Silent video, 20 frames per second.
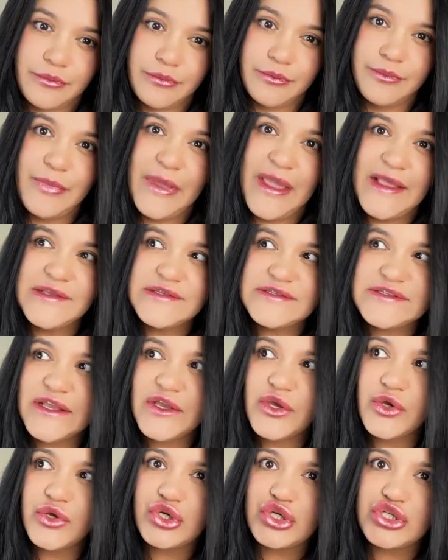
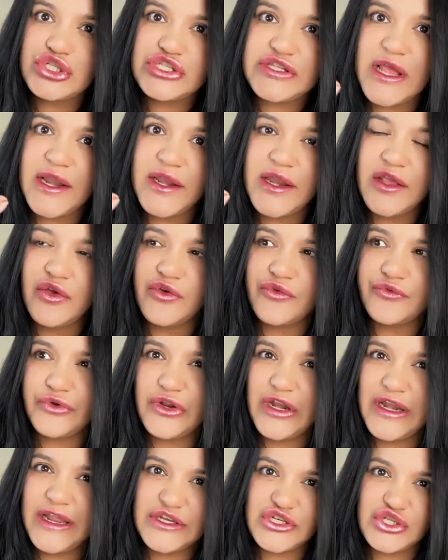basic understanding of
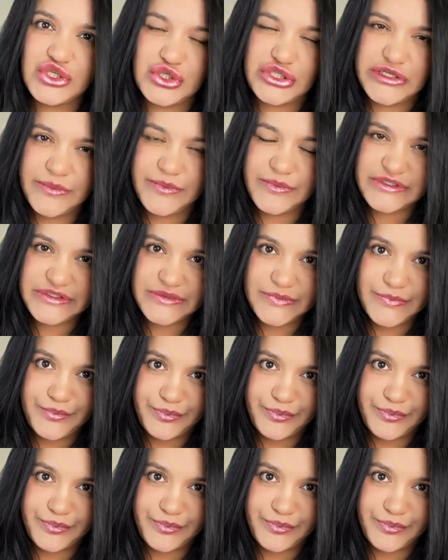relationships.